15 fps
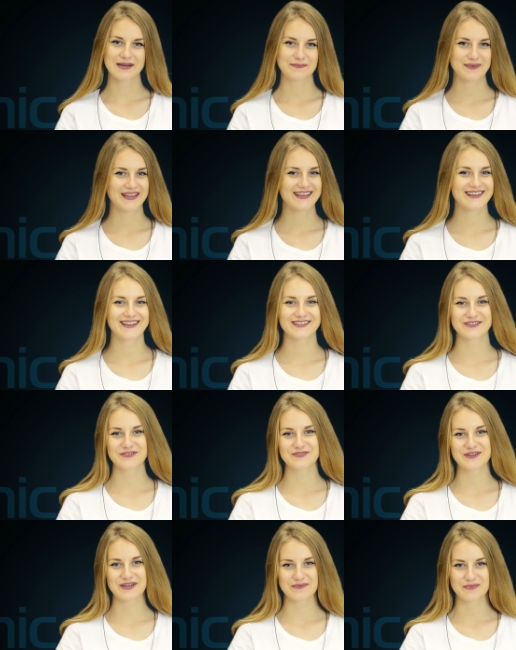We wish
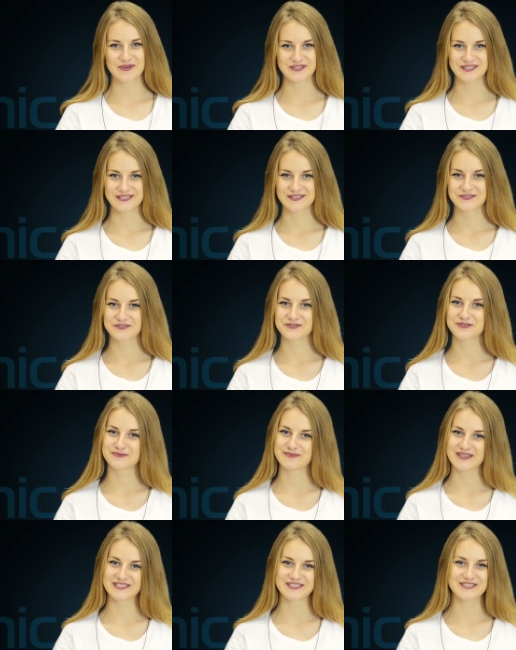you an efficient
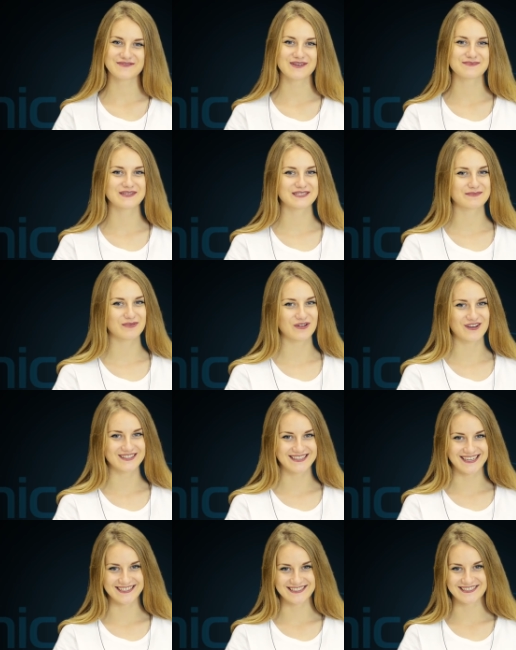use of this
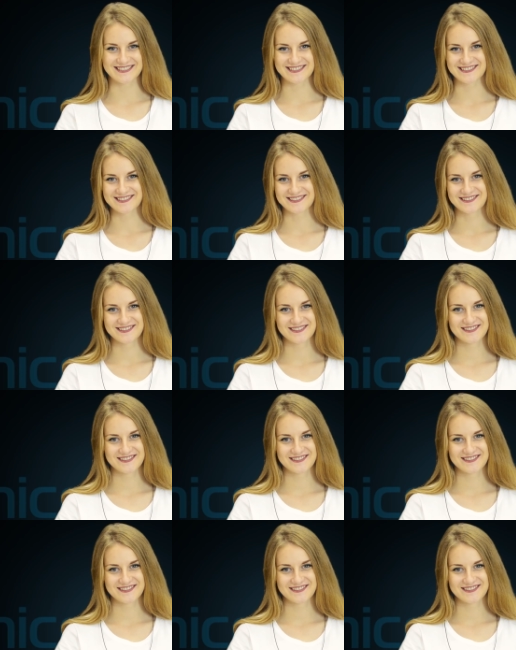amazing device.